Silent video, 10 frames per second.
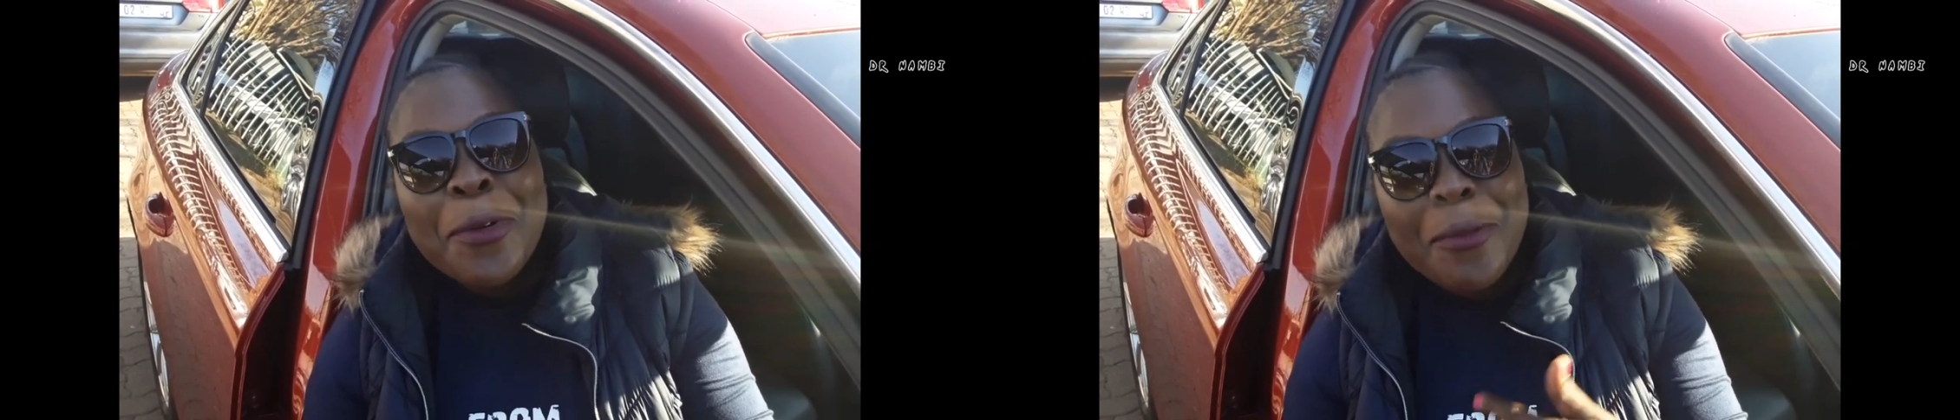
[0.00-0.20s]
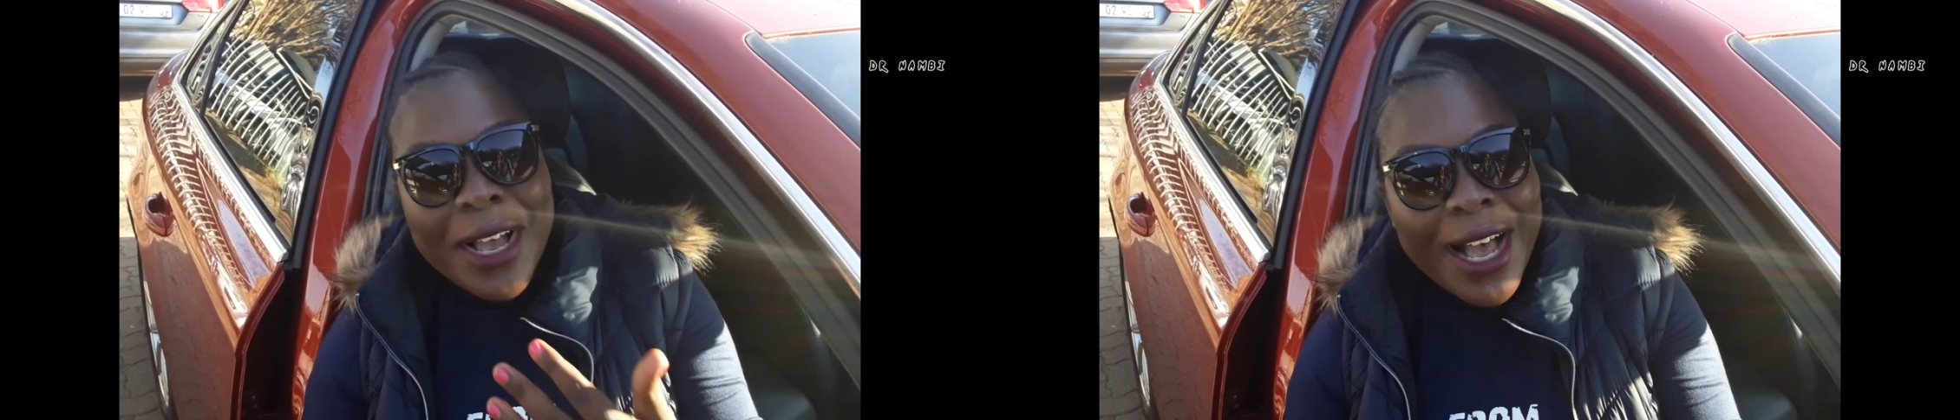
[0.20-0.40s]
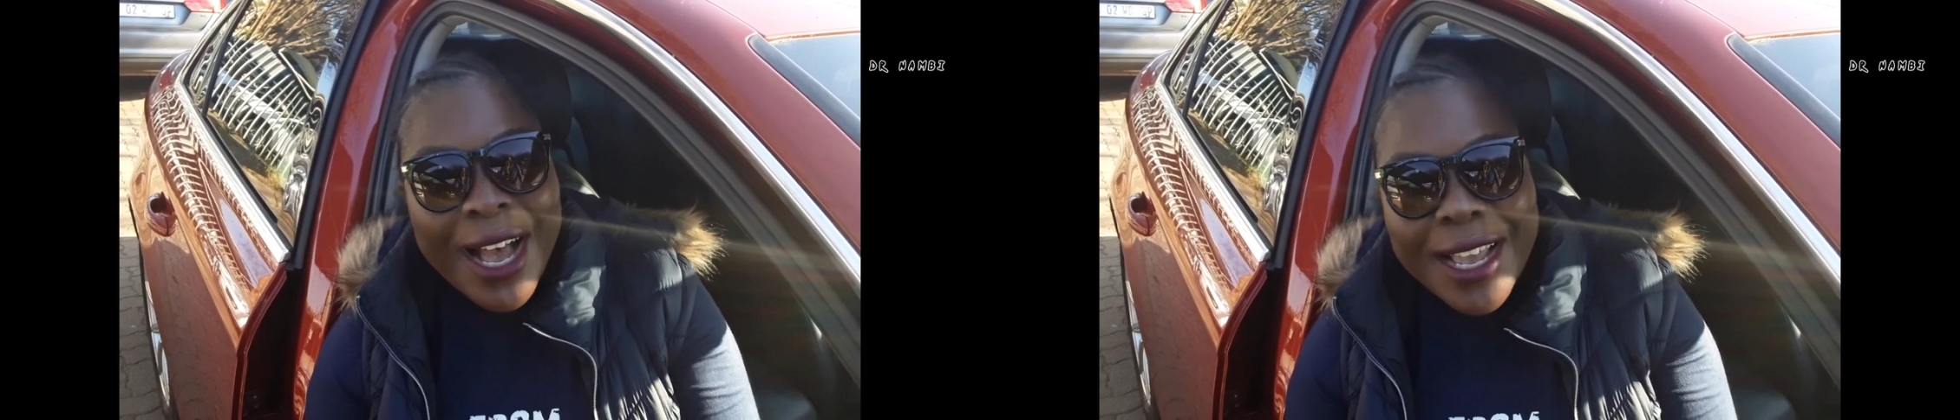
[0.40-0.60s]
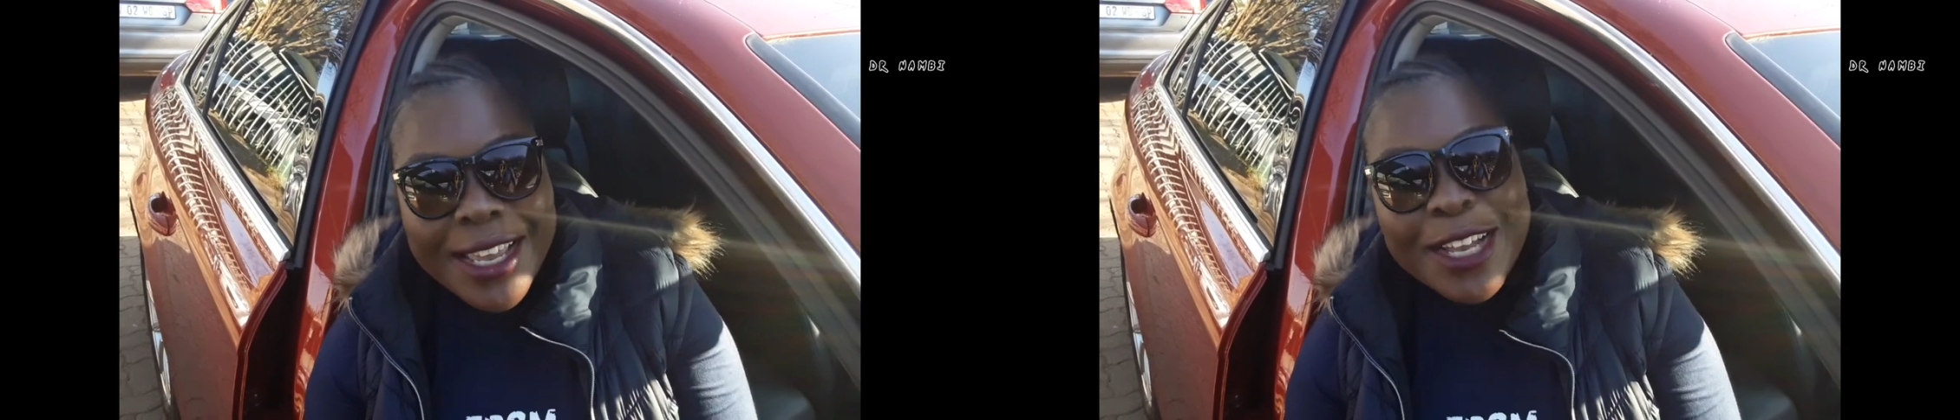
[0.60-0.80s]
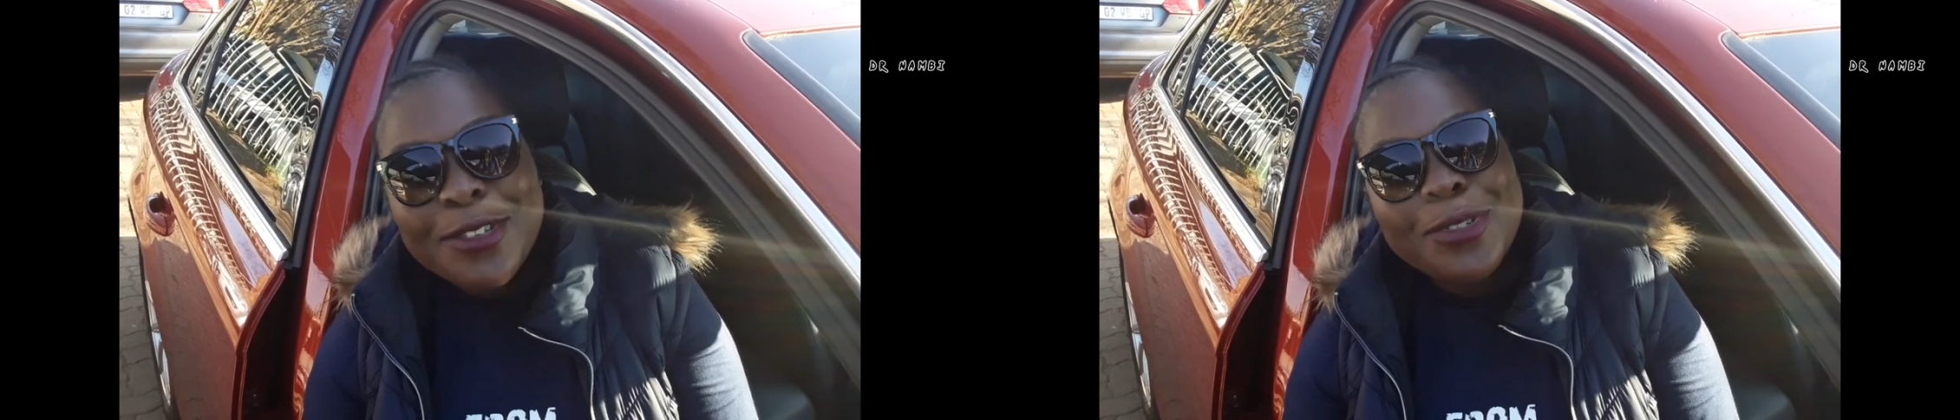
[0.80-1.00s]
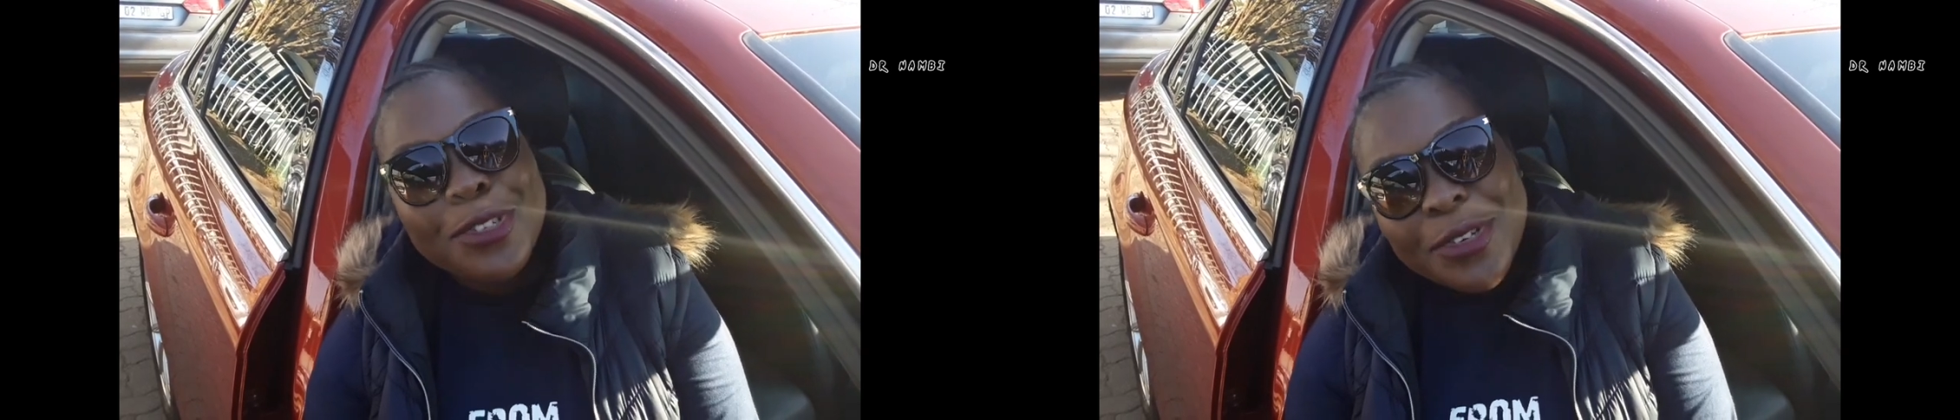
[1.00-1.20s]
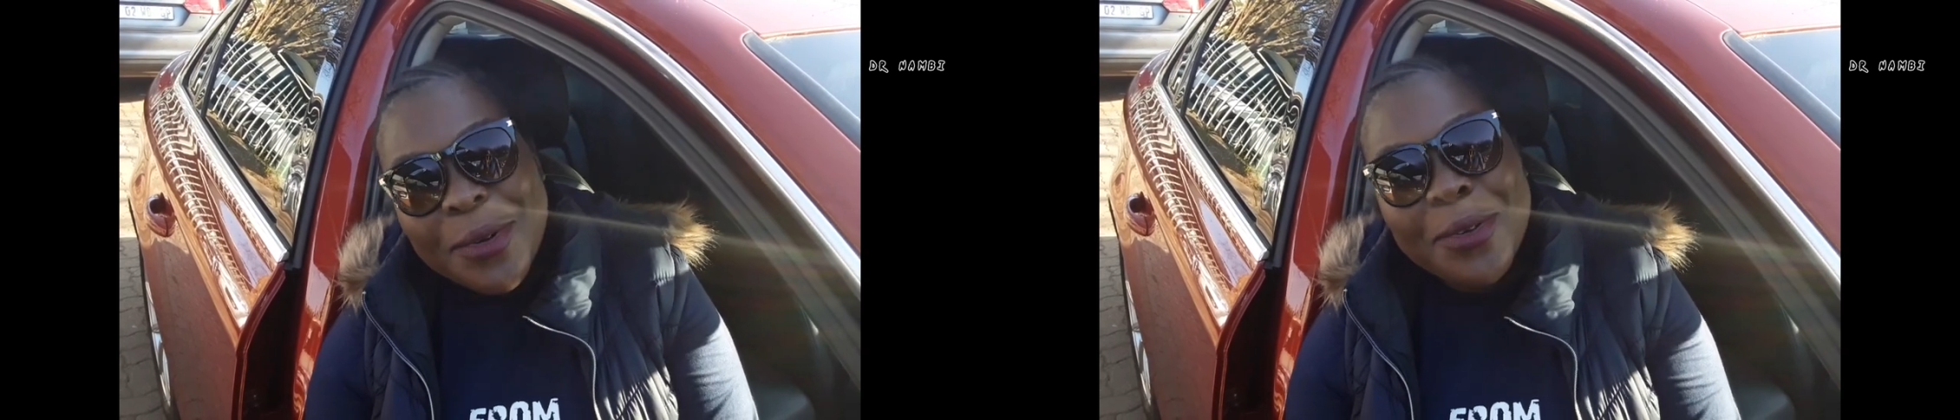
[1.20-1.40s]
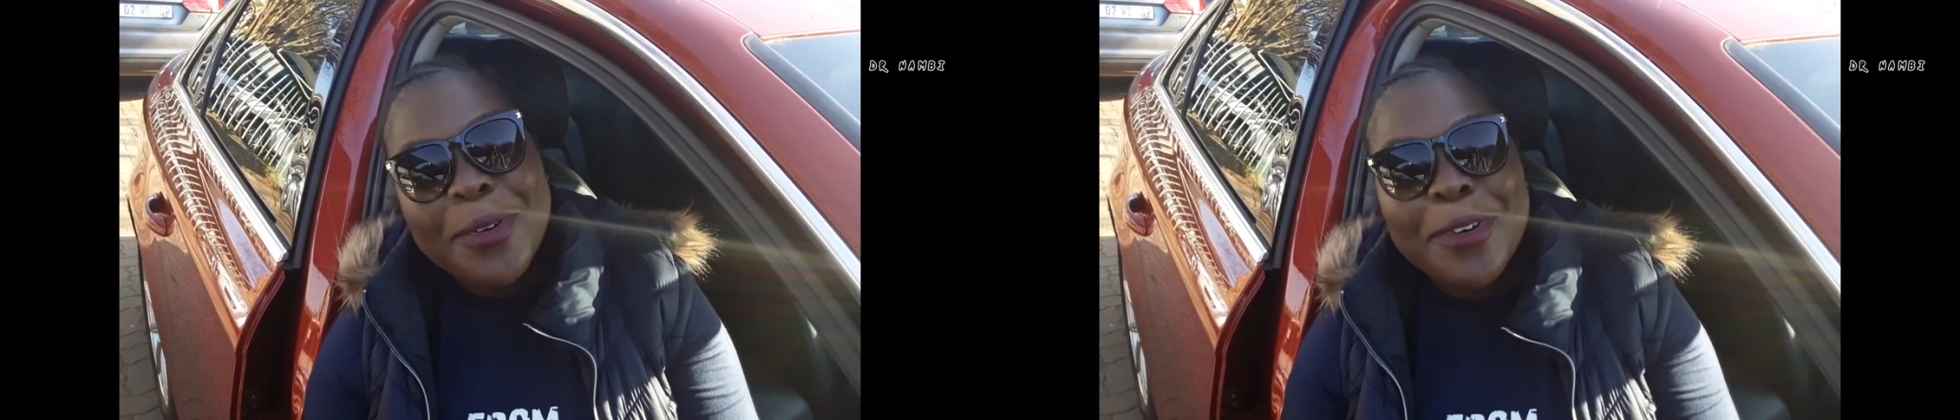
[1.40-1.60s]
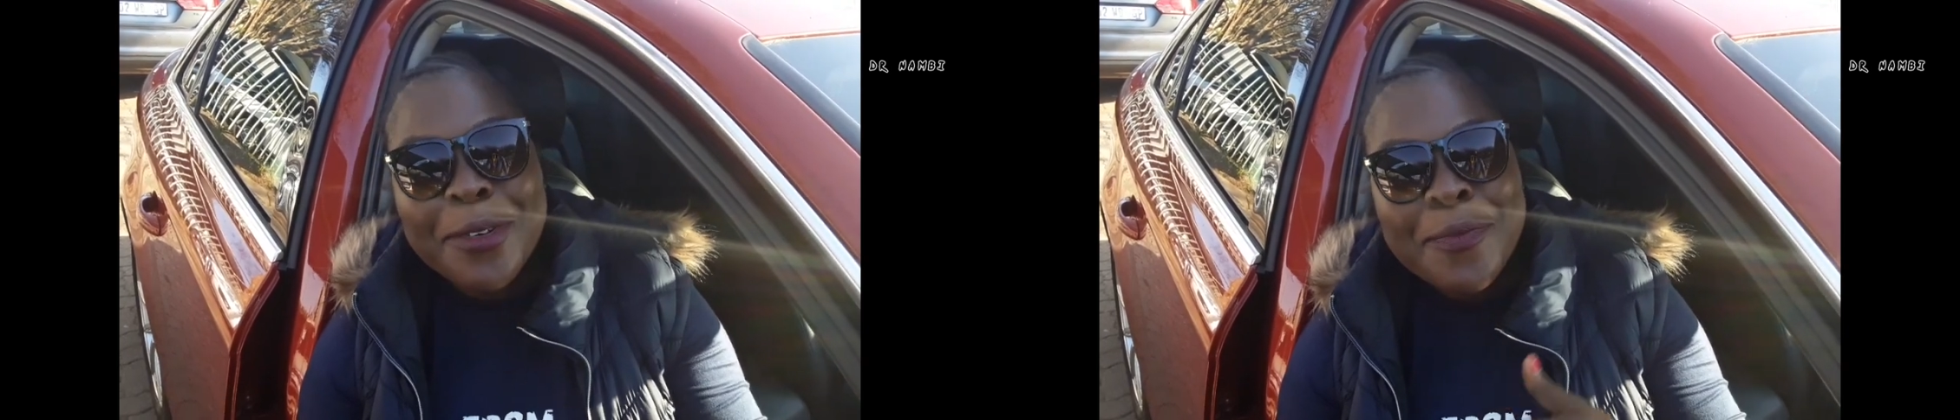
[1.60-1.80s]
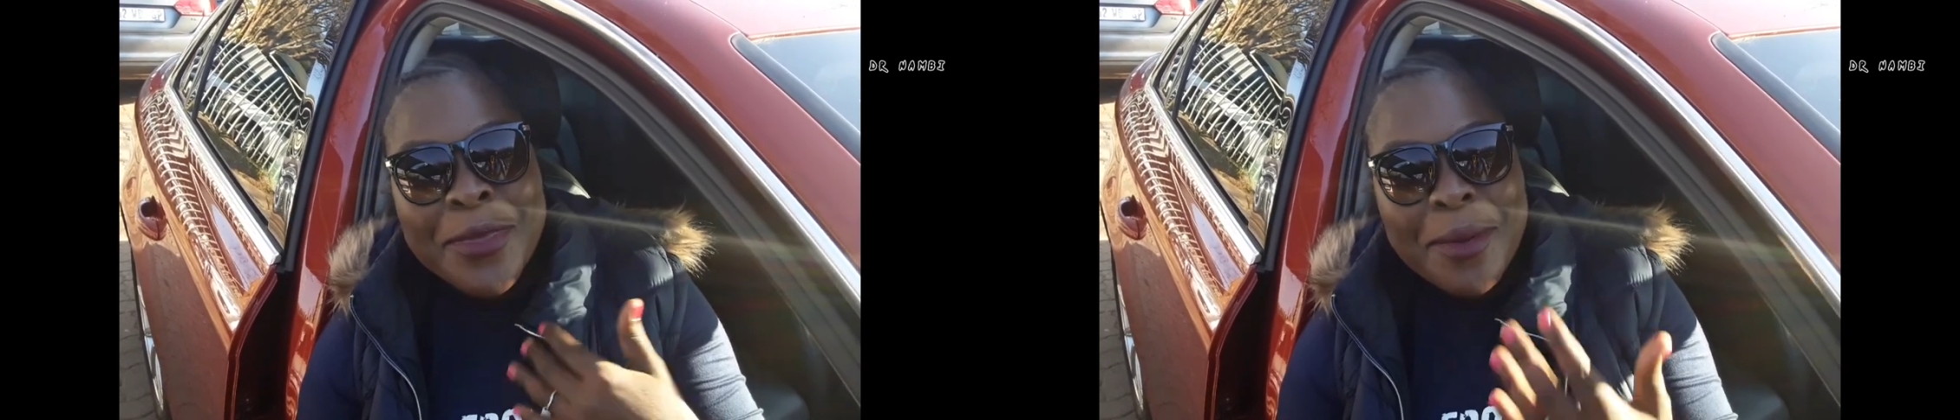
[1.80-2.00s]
where I get to show you